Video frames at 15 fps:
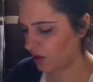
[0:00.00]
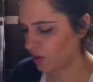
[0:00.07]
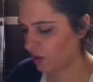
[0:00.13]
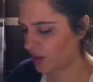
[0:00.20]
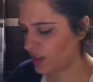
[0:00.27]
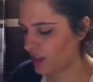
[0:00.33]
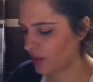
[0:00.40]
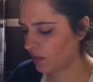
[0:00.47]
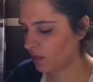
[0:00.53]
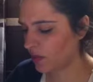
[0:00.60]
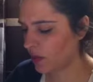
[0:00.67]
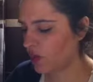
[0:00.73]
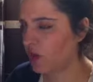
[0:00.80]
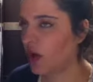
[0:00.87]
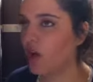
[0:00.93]
What is
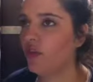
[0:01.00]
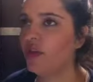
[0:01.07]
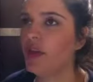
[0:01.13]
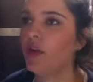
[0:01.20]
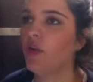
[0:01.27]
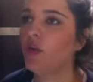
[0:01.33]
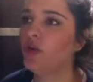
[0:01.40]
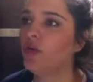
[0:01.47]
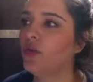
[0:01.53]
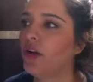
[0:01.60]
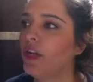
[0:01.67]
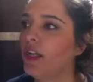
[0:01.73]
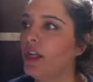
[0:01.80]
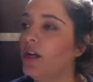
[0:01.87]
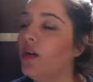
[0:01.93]
something you currently want
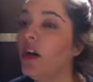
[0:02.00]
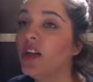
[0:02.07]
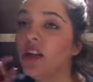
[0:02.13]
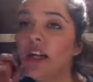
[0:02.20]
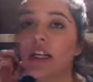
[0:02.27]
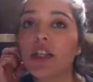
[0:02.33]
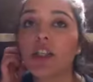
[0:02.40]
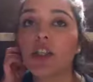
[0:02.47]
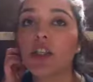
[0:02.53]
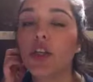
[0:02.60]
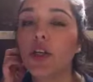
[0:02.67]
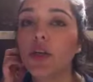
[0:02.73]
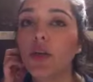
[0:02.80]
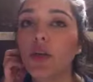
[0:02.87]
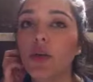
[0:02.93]
right now? I'd like
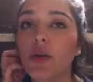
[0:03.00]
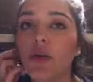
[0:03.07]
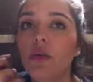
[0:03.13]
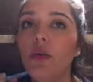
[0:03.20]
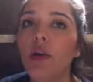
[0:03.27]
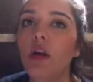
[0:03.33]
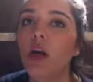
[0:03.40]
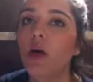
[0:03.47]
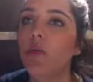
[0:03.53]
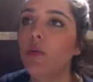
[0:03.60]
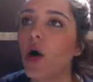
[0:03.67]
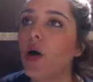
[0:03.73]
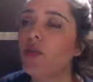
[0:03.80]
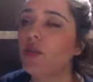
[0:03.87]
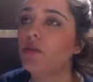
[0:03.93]
to,
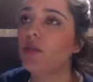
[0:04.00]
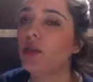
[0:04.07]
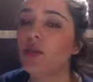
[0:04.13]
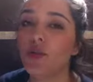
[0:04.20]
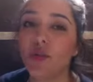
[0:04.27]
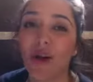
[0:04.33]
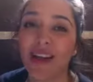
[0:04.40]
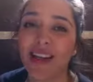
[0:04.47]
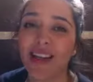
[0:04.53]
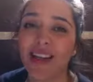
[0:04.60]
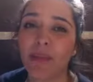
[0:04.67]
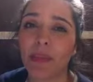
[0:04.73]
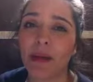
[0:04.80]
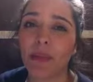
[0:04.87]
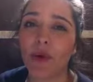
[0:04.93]
apart from lose weight,
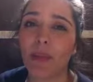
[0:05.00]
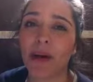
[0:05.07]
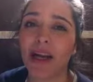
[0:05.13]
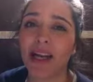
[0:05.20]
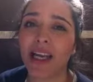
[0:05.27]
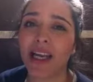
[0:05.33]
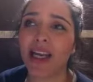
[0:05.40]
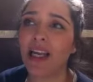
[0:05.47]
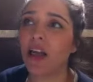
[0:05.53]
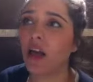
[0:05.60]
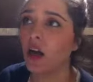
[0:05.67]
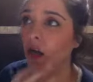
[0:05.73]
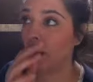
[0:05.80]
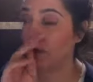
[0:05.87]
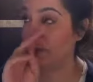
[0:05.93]
get a bit more money.
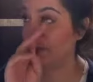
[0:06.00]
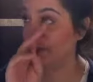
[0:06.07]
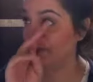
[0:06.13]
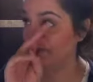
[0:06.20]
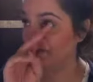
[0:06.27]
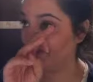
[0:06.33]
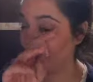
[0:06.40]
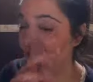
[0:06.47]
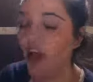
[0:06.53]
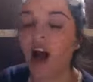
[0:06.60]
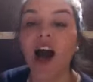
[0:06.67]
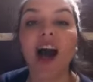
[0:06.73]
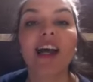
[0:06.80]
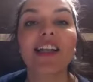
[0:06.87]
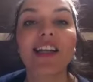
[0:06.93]

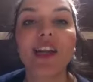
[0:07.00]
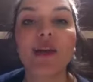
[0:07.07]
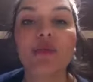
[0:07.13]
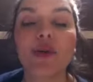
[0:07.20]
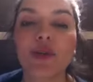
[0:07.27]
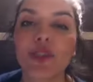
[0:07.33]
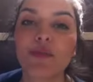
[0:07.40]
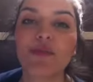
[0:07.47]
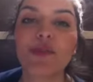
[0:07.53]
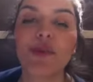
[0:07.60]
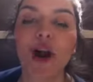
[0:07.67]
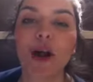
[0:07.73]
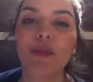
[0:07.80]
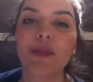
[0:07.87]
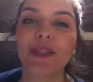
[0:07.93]
I'd like more
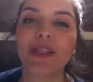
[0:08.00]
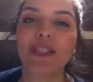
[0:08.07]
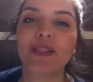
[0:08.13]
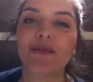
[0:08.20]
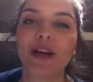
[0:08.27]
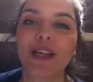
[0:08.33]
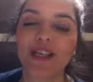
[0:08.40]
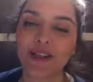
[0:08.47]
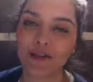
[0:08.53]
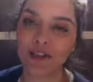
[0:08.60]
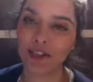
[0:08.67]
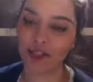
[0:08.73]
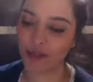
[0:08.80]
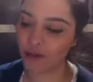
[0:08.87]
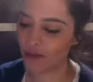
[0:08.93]
subscribers to my
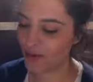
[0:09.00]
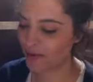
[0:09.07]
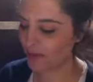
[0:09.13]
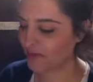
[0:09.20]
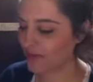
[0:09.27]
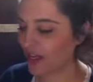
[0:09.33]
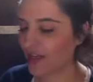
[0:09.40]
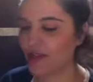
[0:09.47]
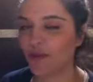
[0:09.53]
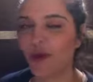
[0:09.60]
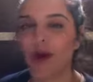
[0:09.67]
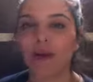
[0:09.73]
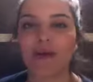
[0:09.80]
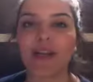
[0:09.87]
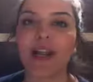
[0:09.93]
YouTube. That's
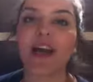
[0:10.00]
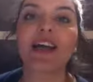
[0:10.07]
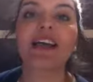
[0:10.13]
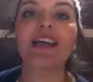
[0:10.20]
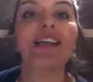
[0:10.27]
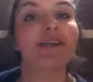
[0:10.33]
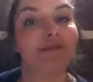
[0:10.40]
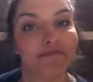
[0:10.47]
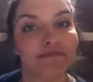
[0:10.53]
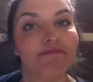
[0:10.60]
what I would like.